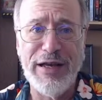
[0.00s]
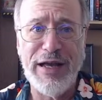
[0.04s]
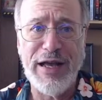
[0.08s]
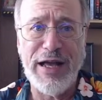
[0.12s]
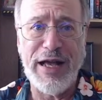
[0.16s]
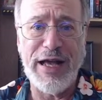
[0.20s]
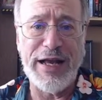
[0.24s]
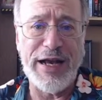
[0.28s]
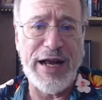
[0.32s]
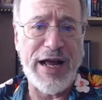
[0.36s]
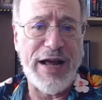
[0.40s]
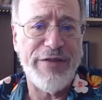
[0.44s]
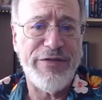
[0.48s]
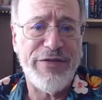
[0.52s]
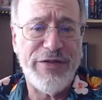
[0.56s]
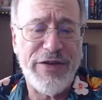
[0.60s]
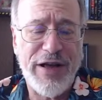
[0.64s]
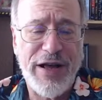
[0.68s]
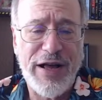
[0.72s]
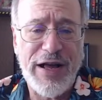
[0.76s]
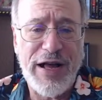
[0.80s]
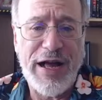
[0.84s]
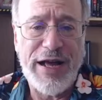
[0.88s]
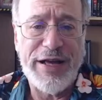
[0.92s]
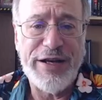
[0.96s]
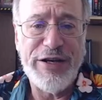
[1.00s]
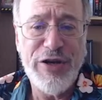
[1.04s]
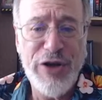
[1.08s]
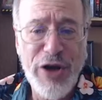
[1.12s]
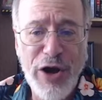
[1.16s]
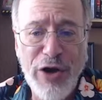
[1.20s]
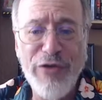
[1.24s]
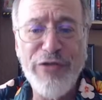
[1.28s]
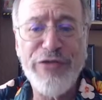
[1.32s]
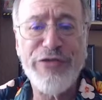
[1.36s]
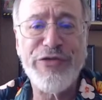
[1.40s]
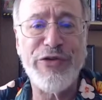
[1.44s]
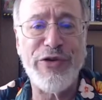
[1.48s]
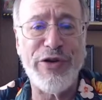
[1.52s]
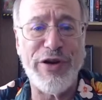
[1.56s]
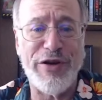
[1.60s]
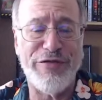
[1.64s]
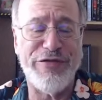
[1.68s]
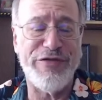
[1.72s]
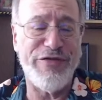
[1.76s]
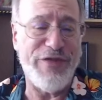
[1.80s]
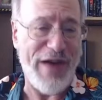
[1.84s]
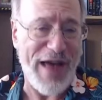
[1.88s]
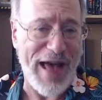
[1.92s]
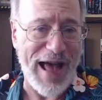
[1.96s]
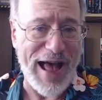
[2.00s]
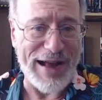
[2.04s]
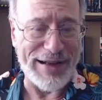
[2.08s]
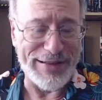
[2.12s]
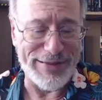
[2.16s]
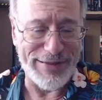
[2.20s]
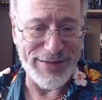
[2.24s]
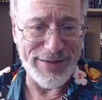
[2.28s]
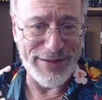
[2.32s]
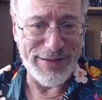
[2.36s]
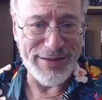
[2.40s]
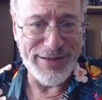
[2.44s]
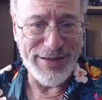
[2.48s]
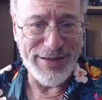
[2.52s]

And I know for a fact